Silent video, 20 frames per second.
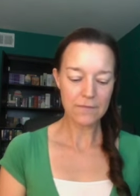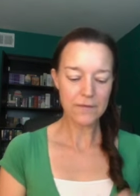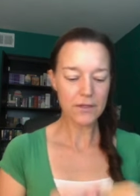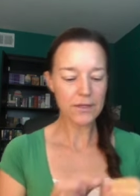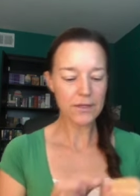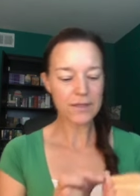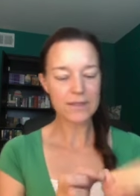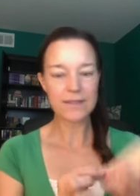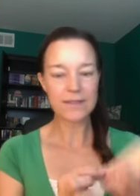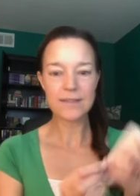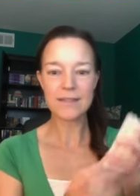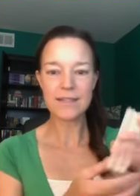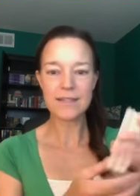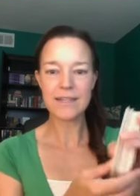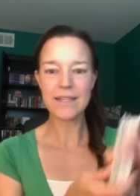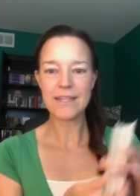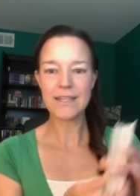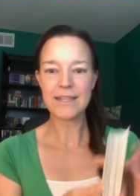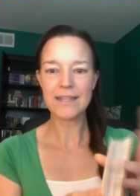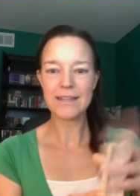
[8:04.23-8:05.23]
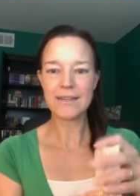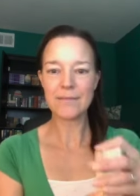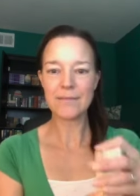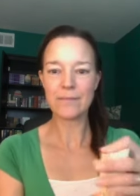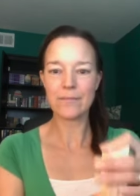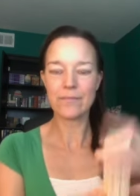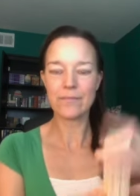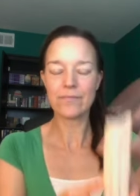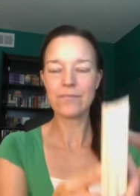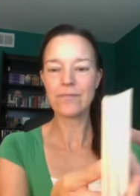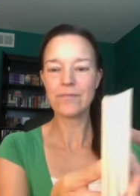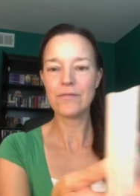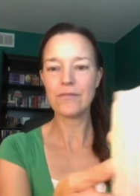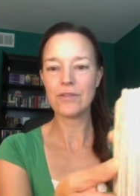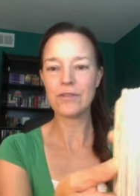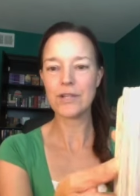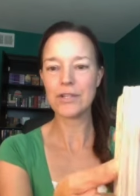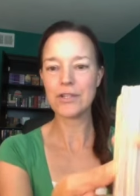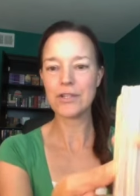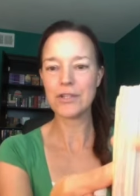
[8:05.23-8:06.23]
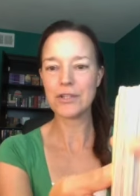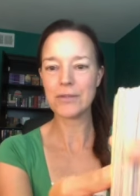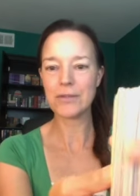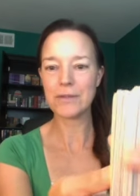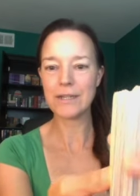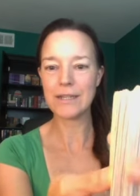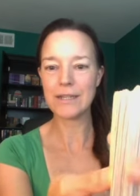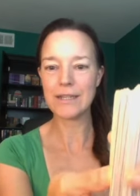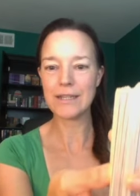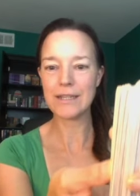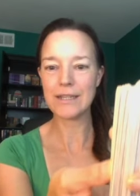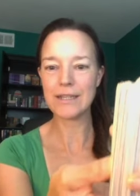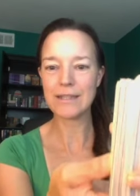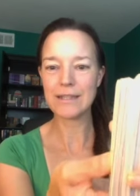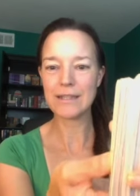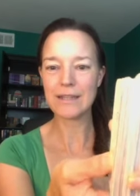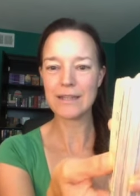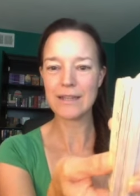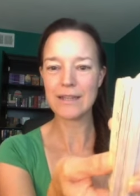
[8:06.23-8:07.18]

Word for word: You could see, before I show you what it is,